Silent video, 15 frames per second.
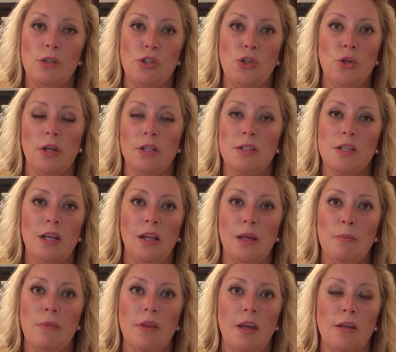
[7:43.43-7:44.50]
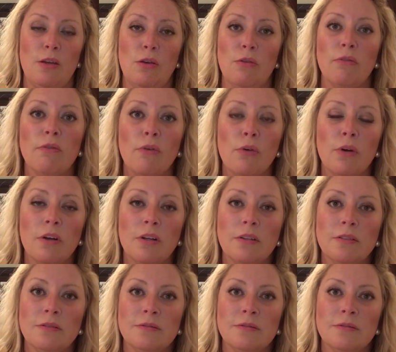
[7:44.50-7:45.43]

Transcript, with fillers: that you can tell Him thank you for?